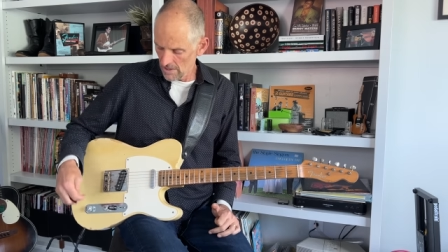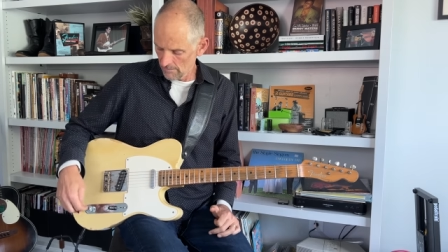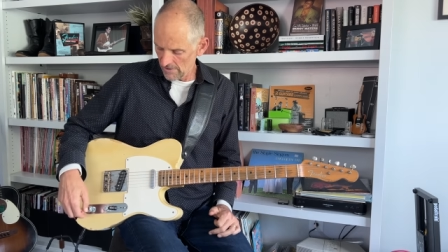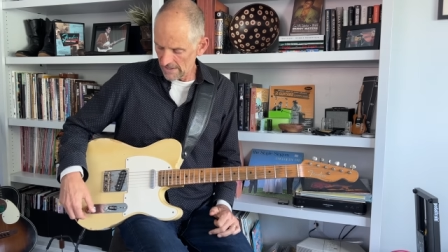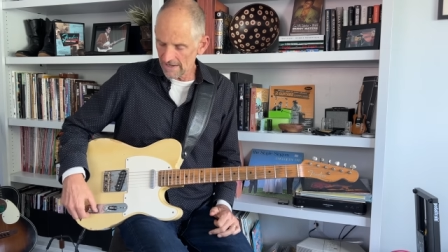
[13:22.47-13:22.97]

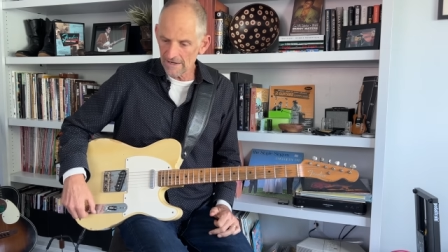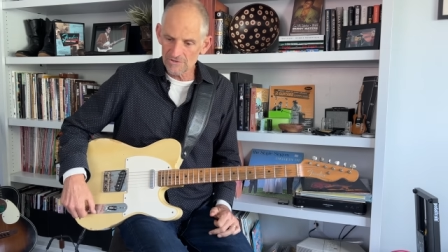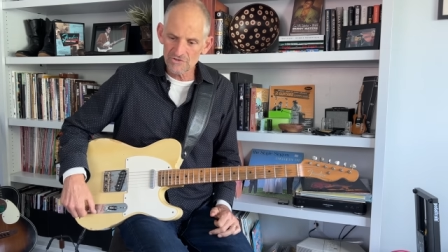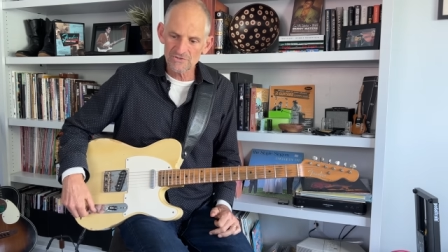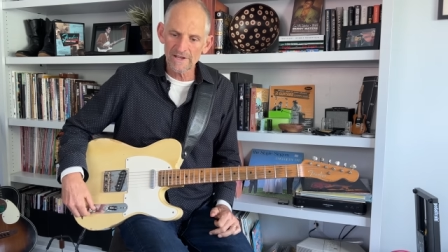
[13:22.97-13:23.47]
But I kind of
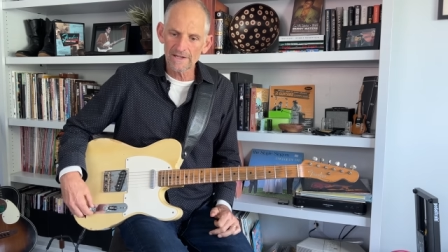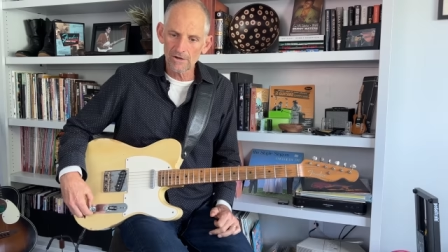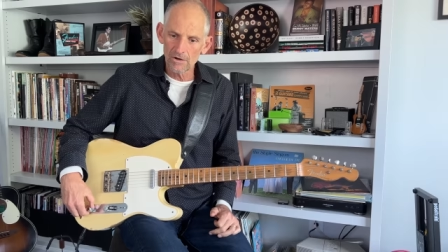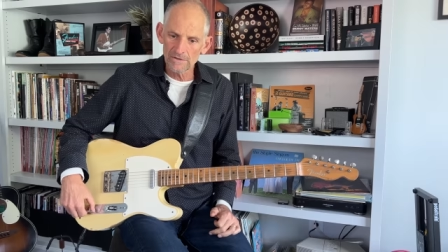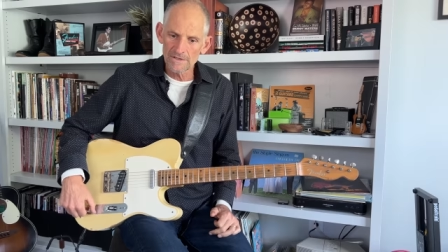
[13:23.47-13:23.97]
just like
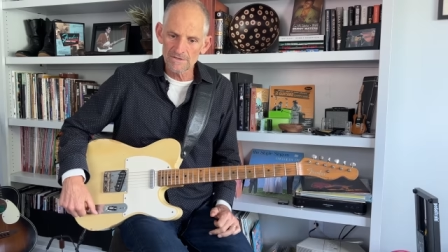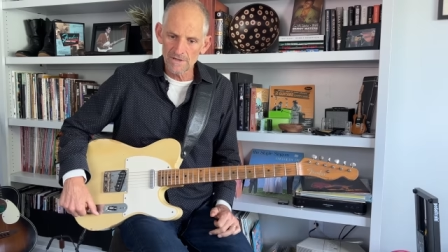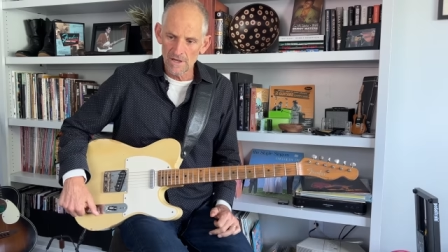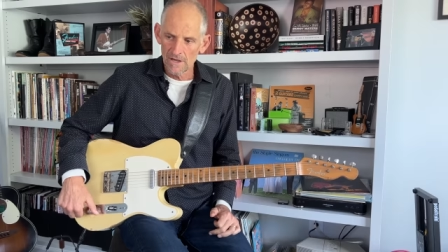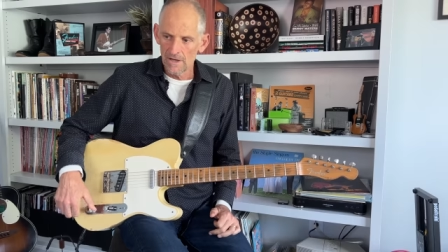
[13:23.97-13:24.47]
all these
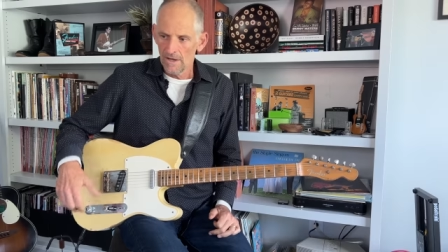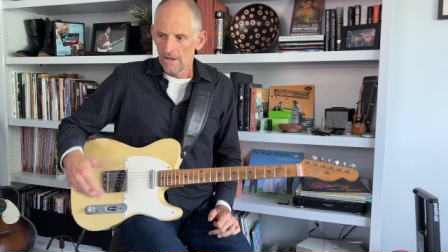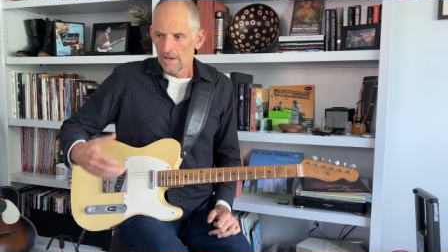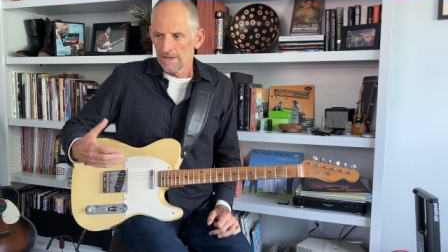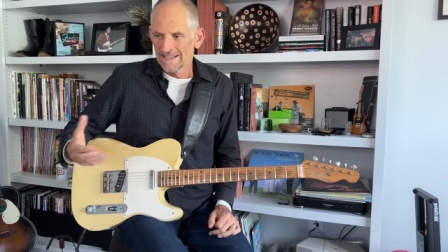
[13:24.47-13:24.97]

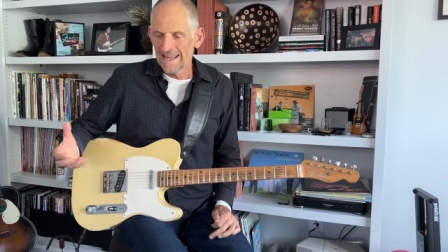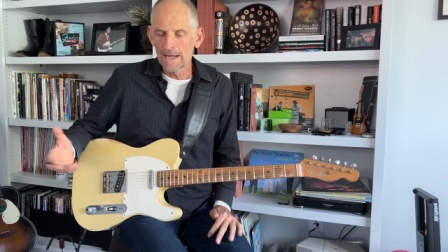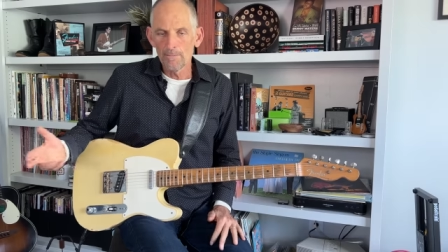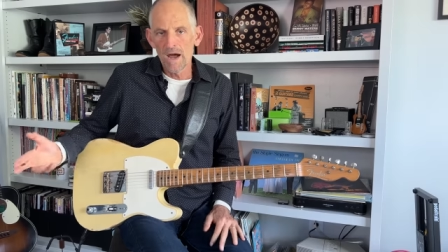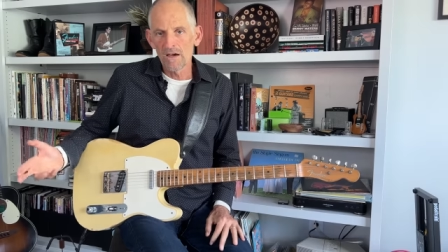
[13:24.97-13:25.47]

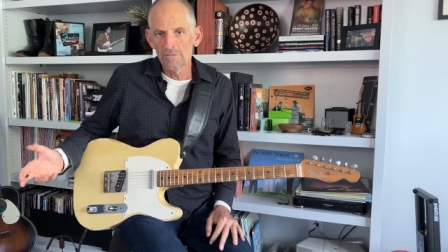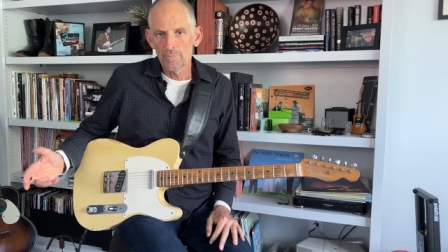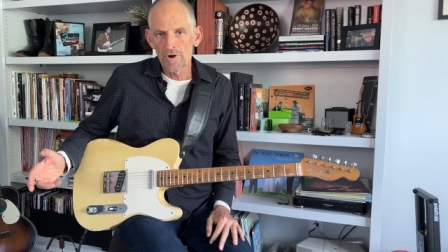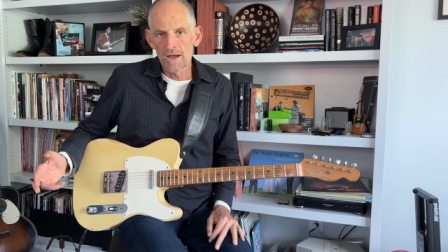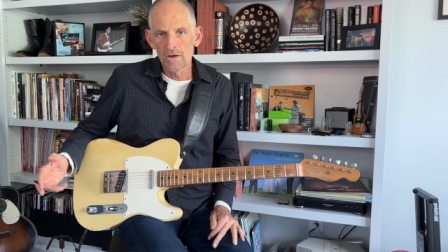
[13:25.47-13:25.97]
Gatemouth
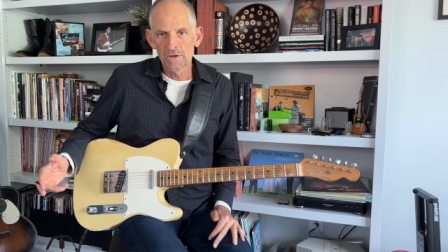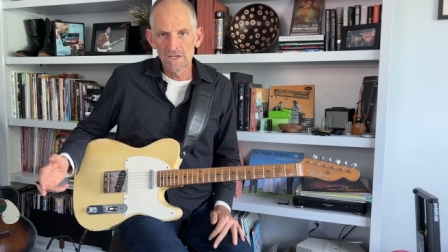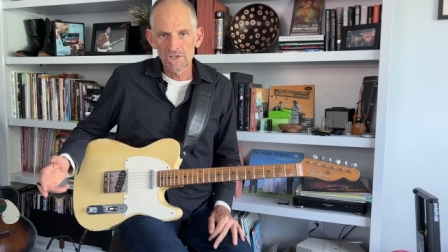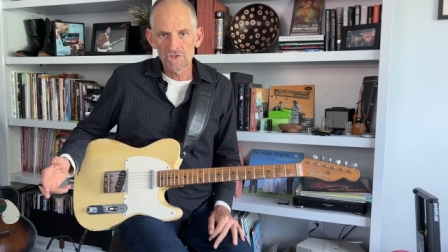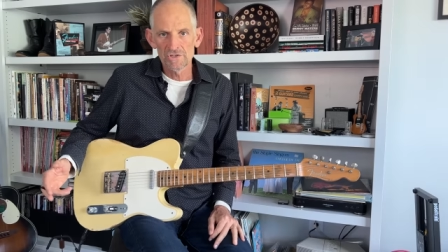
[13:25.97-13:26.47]

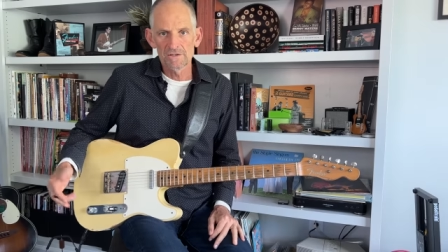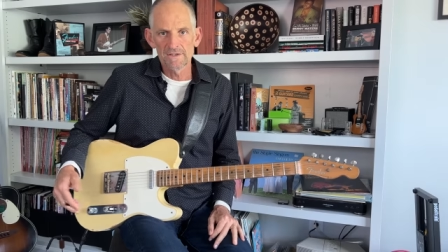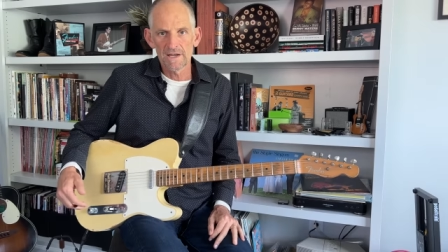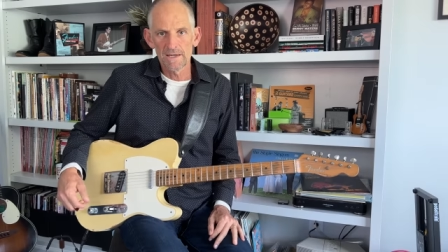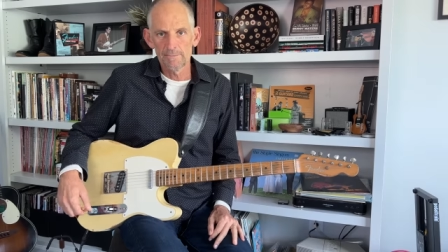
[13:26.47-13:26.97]
brownish
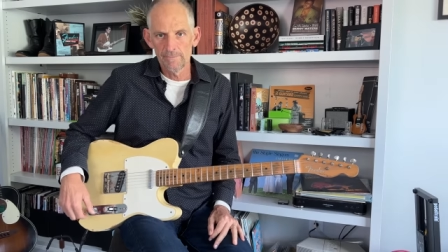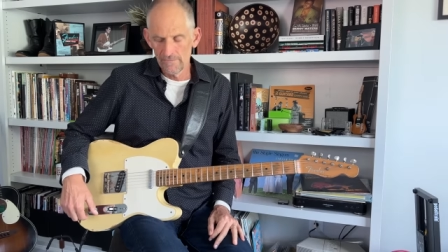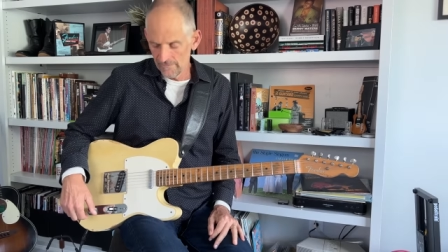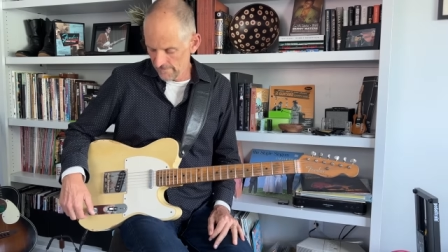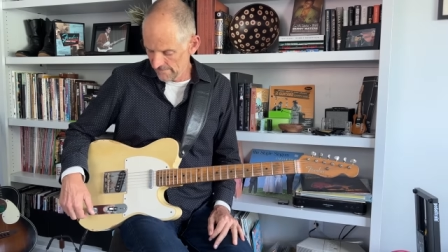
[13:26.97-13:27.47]
type
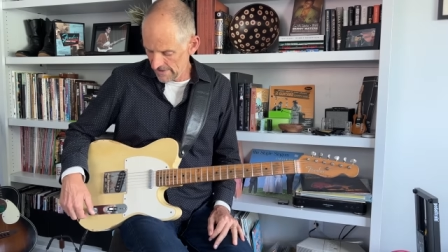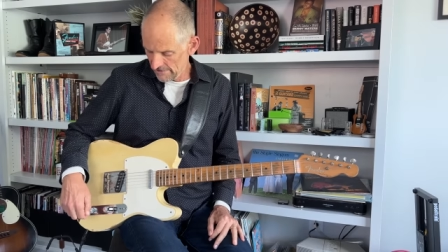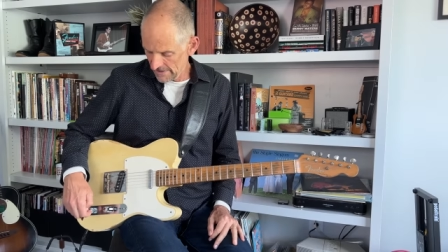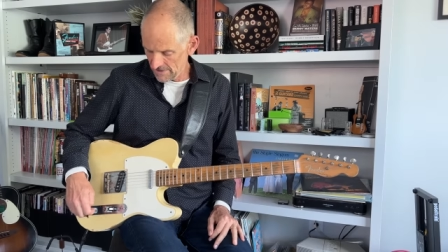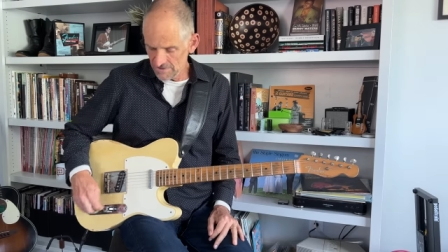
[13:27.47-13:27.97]

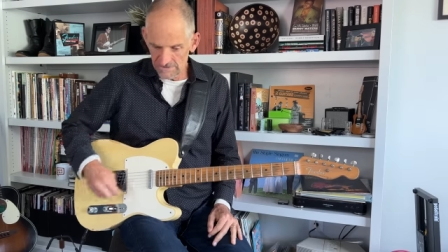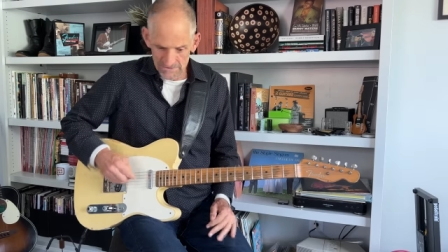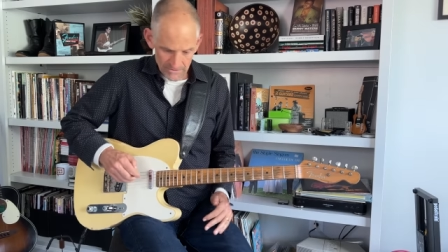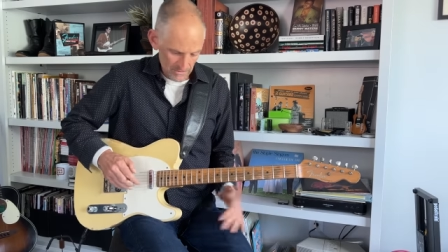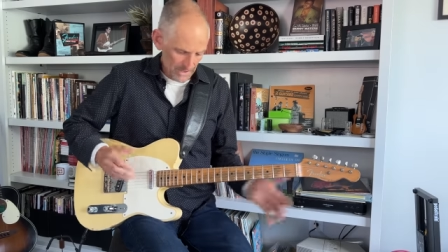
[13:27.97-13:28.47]
variations.
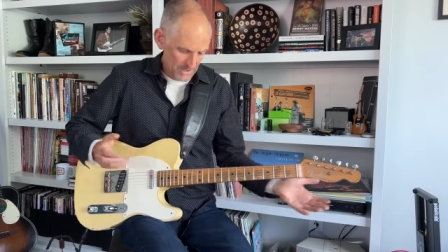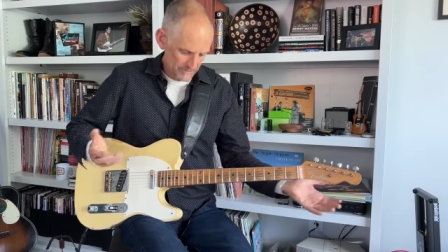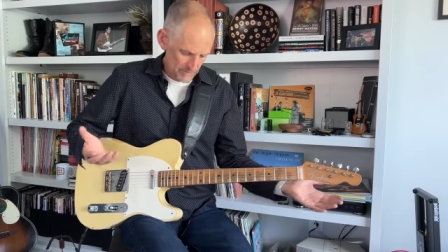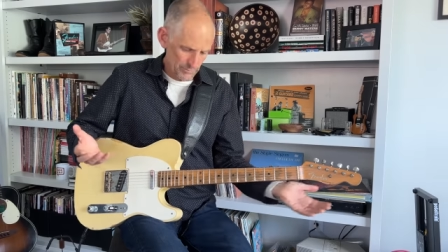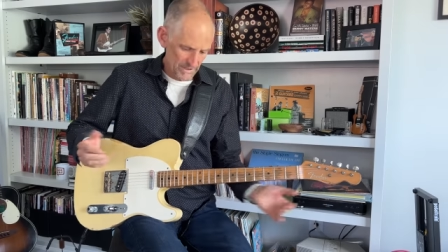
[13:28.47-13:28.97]
So like if
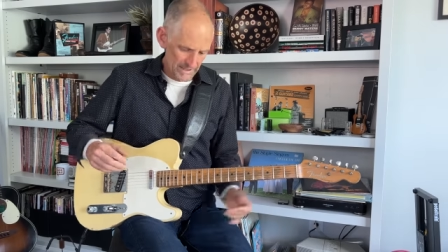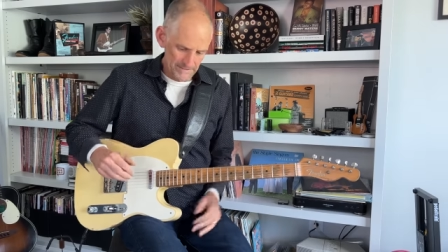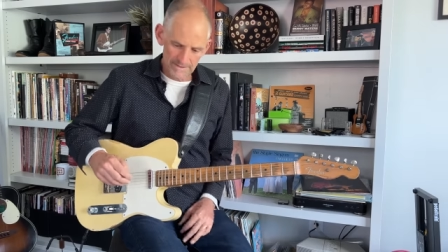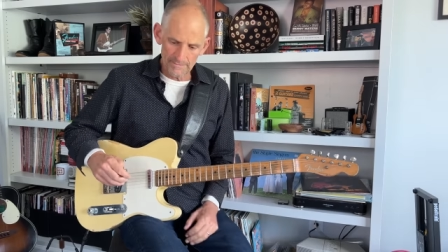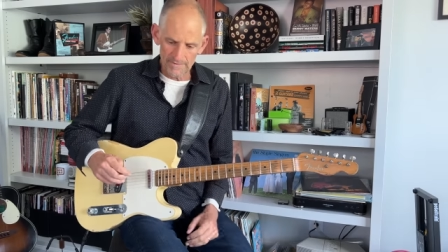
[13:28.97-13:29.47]
you played
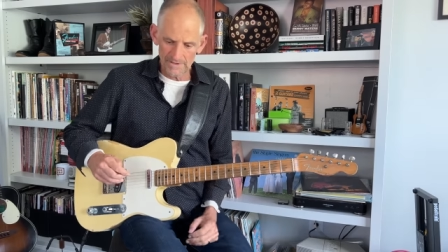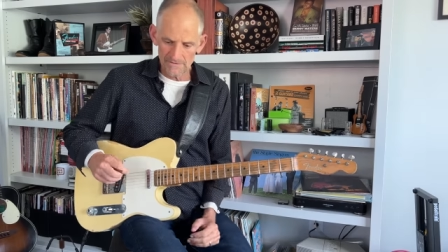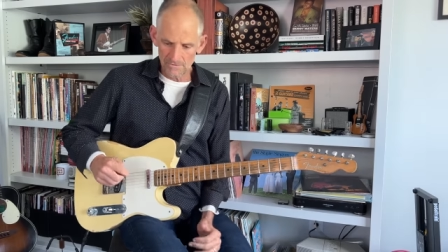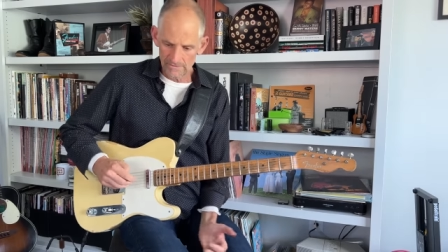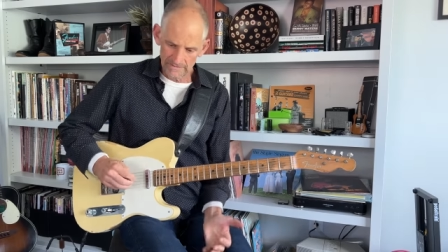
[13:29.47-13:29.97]
something
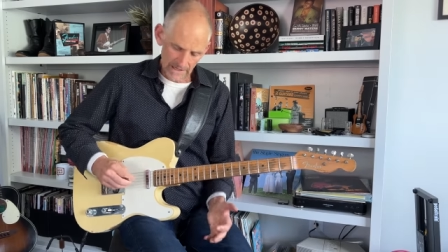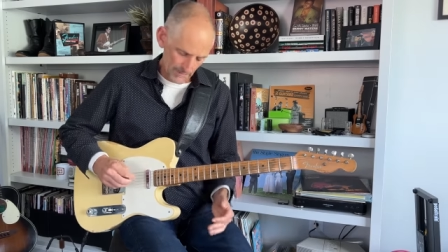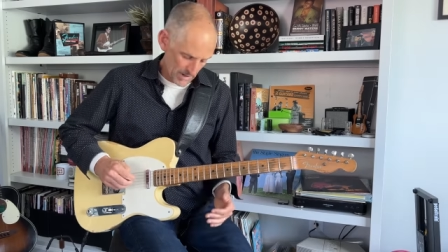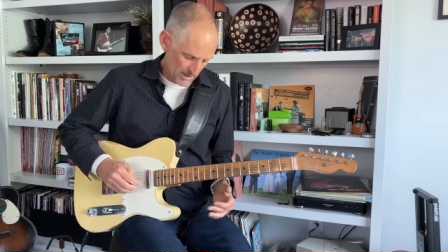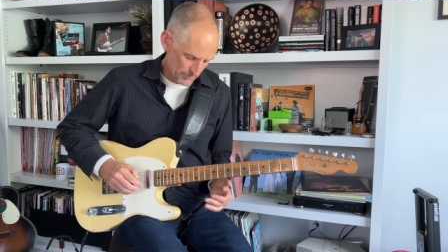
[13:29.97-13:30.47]
sort of Gatemouth